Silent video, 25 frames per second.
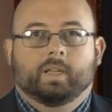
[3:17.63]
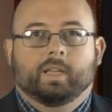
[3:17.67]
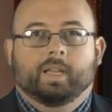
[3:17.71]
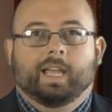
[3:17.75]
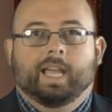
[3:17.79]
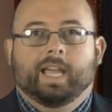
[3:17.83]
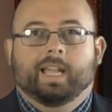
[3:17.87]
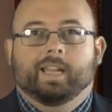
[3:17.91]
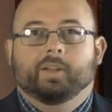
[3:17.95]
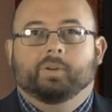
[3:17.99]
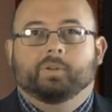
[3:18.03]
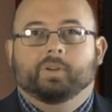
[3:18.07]

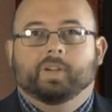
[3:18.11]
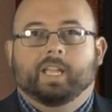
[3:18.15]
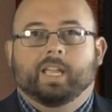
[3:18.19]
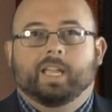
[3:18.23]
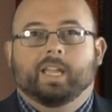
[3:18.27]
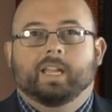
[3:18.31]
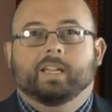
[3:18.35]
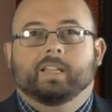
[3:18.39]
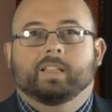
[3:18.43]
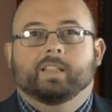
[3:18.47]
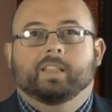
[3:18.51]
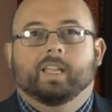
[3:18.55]
Hello
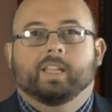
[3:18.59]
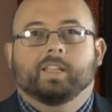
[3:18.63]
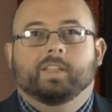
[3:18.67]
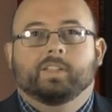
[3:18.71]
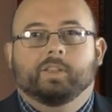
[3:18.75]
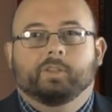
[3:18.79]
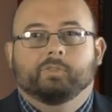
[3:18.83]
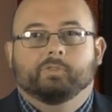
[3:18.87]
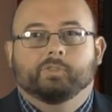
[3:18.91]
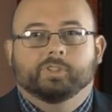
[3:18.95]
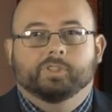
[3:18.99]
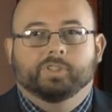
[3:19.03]
again, and thank
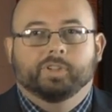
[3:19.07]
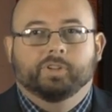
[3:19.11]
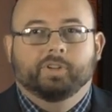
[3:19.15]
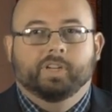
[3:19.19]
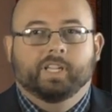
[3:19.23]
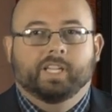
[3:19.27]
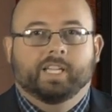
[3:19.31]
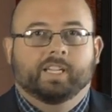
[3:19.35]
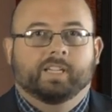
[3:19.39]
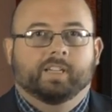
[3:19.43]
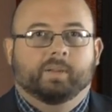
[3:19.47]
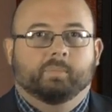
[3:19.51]
you for
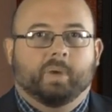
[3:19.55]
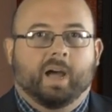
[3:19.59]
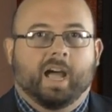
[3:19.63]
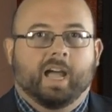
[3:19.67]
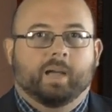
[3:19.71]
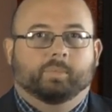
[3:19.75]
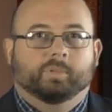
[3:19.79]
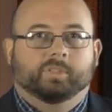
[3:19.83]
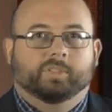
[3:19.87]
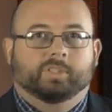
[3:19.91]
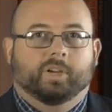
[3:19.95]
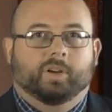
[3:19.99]
tuning in to
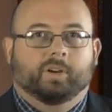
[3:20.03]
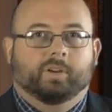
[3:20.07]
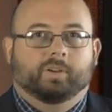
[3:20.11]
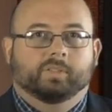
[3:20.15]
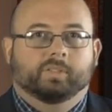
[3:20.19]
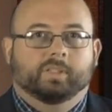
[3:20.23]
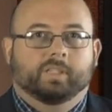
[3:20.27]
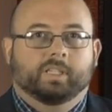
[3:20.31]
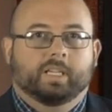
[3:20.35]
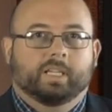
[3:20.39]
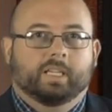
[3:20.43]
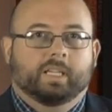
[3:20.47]
Bible
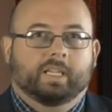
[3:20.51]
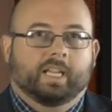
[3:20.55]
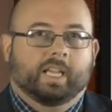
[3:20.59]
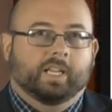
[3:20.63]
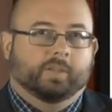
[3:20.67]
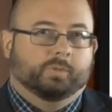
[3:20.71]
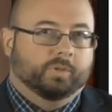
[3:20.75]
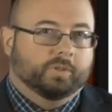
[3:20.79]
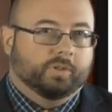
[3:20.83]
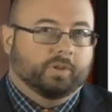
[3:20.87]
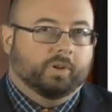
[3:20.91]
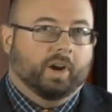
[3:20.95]
Talk.
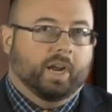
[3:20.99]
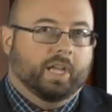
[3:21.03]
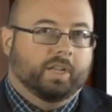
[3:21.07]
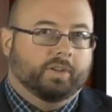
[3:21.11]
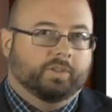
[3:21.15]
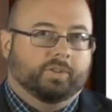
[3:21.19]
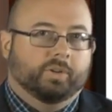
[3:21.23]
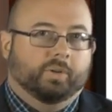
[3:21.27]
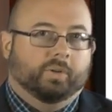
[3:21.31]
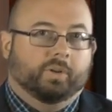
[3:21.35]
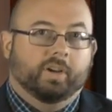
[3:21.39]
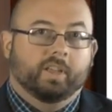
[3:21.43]
It's with great
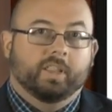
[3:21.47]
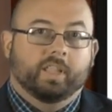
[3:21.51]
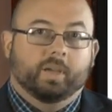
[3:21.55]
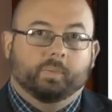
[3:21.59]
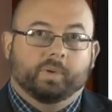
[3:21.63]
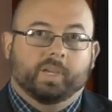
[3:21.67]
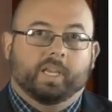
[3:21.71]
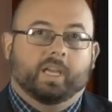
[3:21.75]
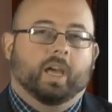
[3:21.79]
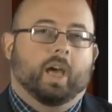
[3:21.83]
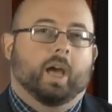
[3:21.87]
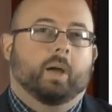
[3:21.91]
joy that
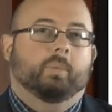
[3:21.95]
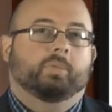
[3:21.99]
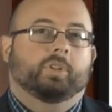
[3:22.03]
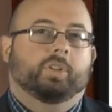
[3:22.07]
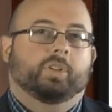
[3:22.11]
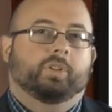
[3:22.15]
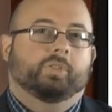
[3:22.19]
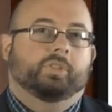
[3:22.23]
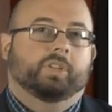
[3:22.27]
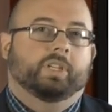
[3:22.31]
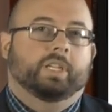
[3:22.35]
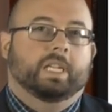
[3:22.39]
we come to
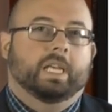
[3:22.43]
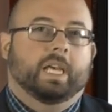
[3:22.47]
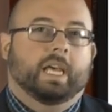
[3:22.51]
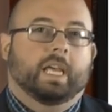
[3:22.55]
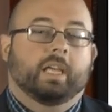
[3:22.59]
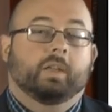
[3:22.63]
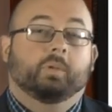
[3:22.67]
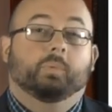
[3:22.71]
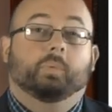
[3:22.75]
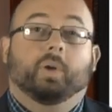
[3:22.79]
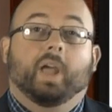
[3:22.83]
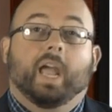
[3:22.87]
you
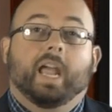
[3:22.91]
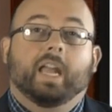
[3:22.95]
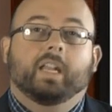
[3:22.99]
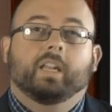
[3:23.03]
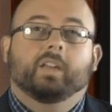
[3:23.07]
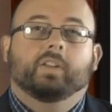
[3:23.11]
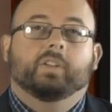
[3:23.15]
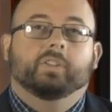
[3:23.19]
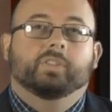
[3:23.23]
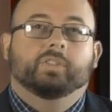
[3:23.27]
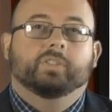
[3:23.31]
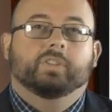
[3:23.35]
today, ready
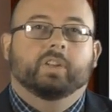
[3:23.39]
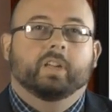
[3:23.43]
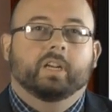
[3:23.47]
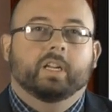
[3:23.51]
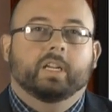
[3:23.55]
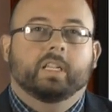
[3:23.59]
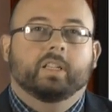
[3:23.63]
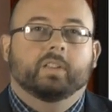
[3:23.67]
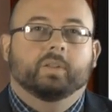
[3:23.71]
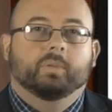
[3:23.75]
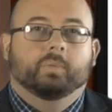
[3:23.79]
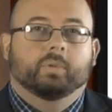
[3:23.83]
to
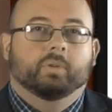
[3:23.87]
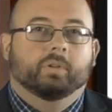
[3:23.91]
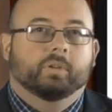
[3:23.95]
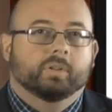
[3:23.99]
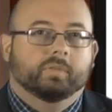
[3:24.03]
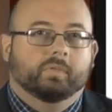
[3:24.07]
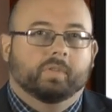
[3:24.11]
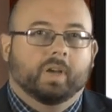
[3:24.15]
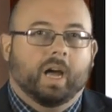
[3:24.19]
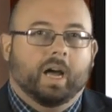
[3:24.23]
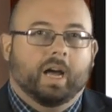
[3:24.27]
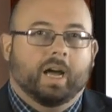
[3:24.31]
study the Word
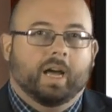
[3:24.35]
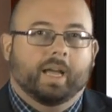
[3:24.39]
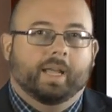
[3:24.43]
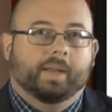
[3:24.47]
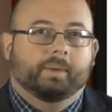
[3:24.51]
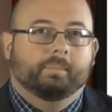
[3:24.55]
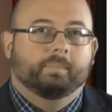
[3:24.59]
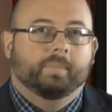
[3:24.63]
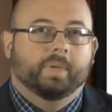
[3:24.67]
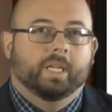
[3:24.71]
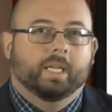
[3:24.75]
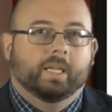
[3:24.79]
of God.
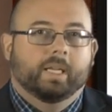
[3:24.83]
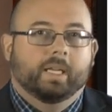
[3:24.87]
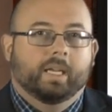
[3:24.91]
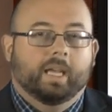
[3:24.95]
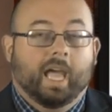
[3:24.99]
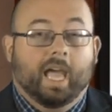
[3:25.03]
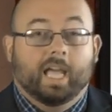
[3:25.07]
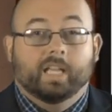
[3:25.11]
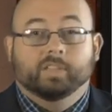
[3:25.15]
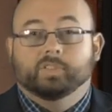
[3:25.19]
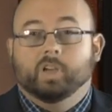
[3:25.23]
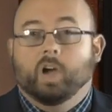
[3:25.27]

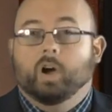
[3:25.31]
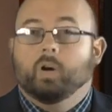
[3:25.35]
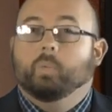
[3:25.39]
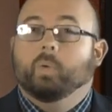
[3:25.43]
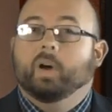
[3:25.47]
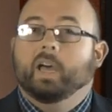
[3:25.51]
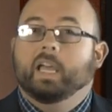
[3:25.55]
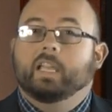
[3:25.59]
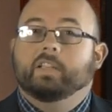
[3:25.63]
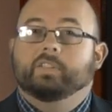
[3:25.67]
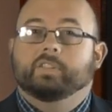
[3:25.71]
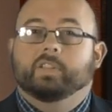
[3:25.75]
As
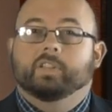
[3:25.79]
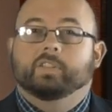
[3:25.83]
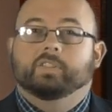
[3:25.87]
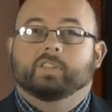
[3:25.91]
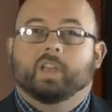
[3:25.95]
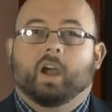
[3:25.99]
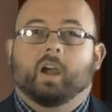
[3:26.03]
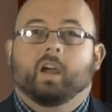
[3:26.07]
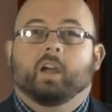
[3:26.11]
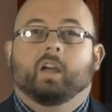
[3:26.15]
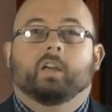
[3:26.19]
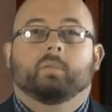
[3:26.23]
always, it's
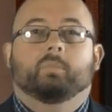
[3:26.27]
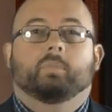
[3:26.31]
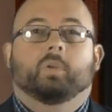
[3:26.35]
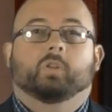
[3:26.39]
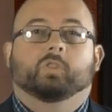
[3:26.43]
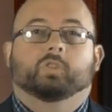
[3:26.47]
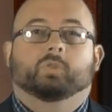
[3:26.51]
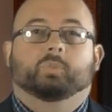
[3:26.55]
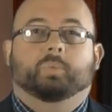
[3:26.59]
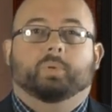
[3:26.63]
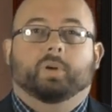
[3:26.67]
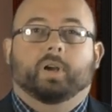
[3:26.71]
our
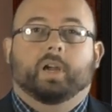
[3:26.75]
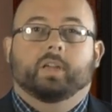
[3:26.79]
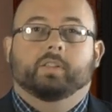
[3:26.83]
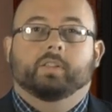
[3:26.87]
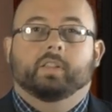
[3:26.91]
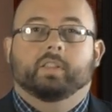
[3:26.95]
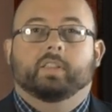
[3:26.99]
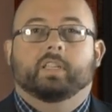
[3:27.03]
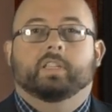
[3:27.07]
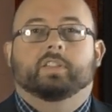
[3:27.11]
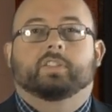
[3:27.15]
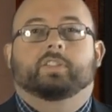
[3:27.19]
utmost prayer
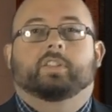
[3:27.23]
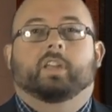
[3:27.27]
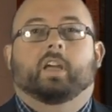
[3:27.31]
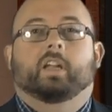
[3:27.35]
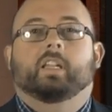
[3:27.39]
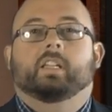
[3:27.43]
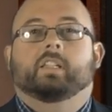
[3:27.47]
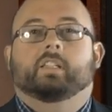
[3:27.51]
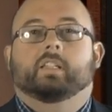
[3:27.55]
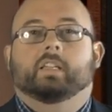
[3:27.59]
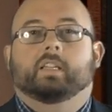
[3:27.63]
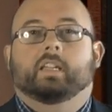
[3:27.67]
that this
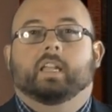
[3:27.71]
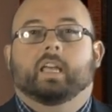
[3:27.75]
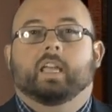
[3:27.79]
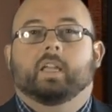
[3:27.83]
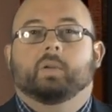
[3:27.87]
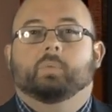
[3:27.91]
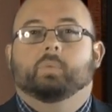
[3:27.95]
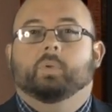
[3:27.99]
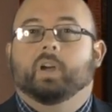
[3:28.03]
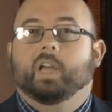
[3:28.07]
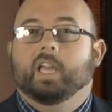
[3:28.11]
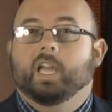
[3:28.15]
study today
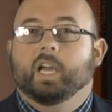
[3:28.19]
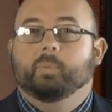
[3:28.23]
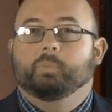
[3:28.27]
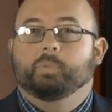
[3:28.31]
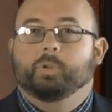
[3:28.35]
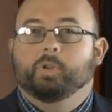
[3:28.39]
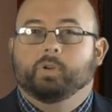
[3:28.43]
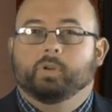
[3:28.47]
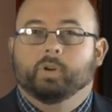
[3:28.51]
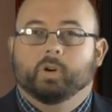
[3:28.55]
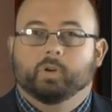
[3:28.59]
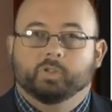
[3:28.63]
will help
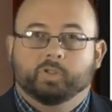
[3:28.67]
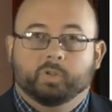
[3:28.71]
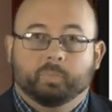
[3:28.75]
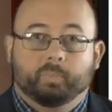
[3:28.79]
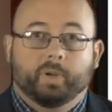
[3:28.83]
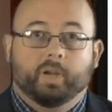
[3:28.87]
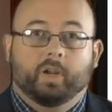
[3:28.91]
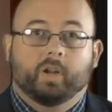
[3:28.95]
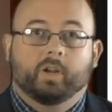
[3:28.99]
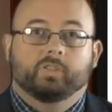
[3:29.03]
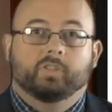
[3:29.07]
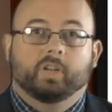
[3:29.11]
you grow
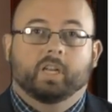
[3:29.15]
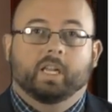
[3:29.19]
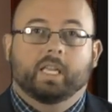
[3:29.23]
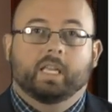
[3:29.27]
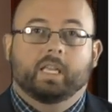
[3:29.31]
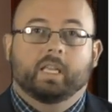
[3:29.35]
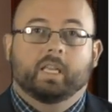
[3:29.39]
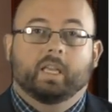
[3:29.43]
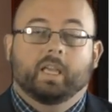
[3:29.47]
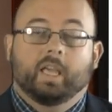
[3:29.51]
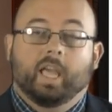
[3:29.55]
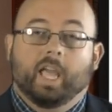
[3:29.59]

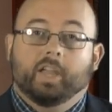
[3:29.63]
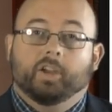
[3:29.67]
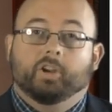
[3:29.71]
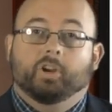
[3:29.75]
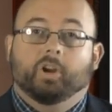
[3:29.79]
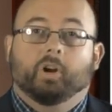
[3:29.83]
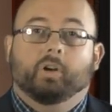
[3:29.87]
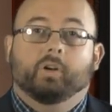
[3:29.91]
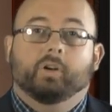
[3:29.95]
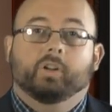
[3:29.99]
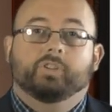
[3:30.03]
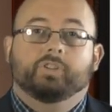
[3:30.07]
spiritually,
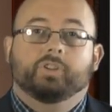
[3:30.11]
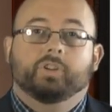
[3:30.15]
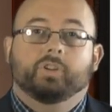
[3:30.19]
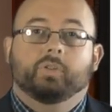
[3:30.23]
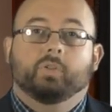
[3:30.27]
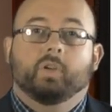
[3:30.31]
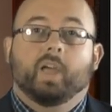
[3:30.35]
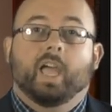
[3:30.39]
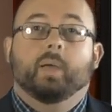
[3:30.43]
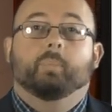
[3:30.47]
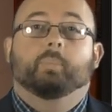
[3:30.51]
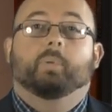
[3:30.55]
encourage
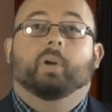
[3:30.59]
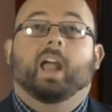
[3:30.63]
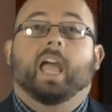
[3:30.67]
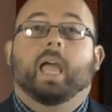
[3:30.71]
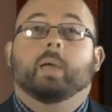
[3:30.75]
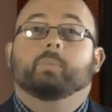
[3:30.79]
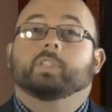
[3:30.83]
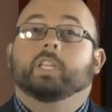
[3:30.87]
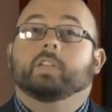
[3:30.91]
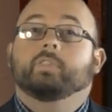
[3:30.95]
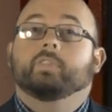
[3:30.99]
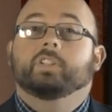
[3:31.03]
you, and
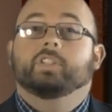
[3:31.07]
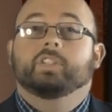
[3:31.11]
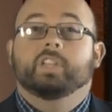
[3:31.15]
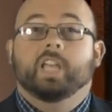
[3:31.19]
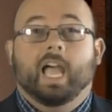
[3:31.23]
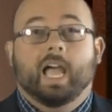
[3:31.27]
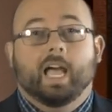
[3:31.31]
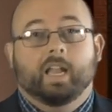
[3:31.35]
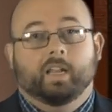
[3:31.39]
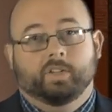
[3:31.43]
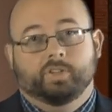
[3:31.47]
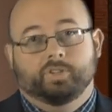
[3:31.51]
perhaps even
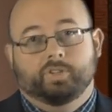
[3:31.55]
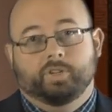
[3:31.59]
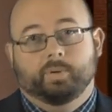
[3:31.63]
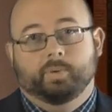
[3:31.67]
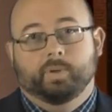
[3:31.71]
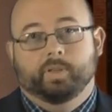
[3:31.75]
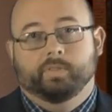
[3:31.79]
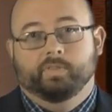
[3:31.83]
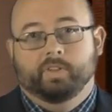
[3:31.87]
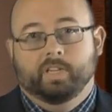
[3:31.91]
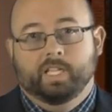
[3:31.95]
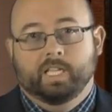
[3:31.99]
challenge you
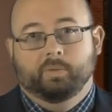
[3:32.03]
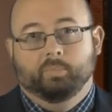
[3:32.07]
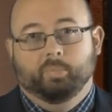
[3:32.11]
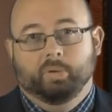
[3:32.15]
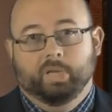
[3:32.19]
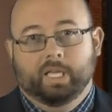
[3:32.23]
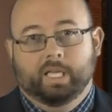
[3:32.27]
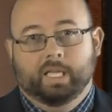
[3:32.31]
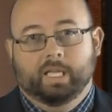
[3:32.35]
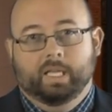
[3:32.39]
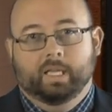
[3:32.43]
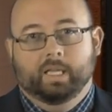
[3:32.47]
if need
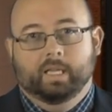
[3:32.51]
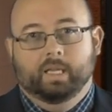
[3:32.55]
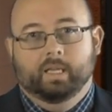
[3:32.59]
be.